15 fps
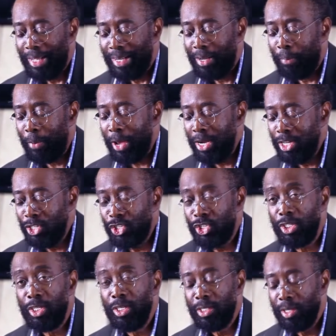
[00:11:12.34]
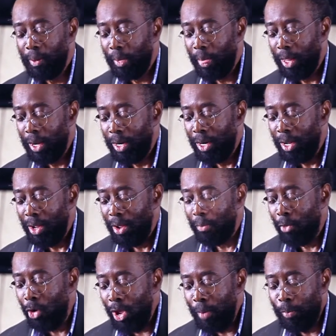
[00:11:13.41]
dependency.
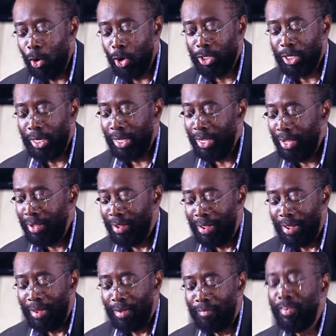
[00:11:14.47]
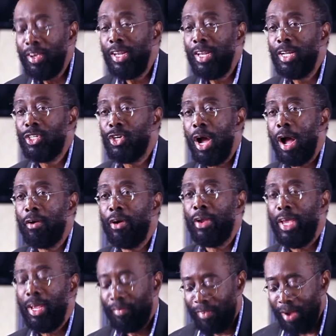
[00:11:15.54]
More importantly, failure to
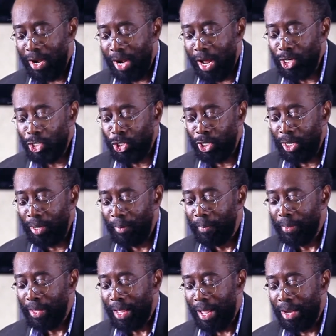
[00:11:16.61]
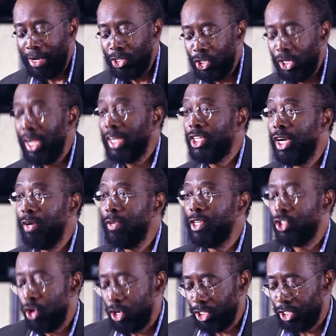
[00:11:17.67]
aggregate financial and intellectual
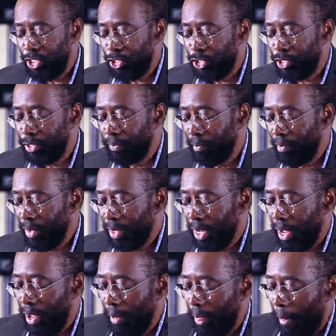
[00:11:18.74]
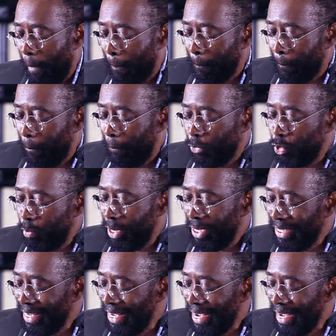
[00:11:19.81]
resources to
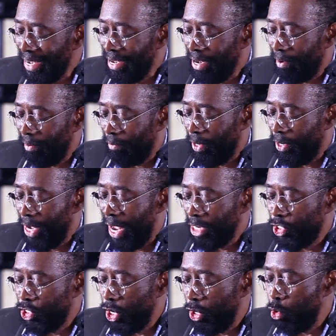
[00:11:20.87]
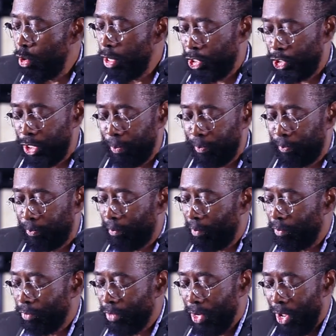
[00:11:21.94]
maintain national ownership
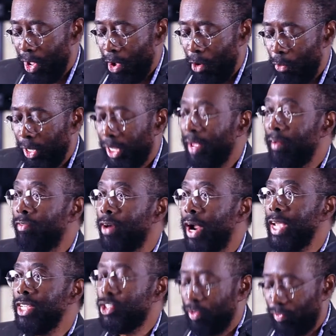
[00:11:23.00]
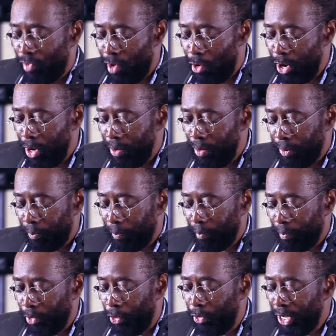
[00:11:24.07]
will give rise to
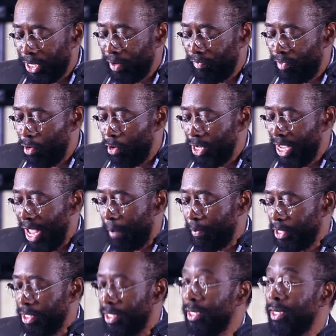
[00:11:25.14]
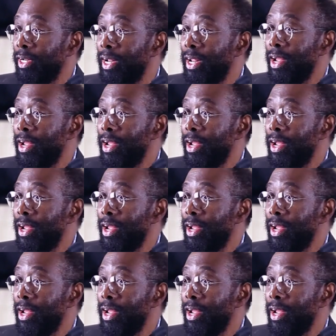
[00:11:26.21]
greater foreign capital,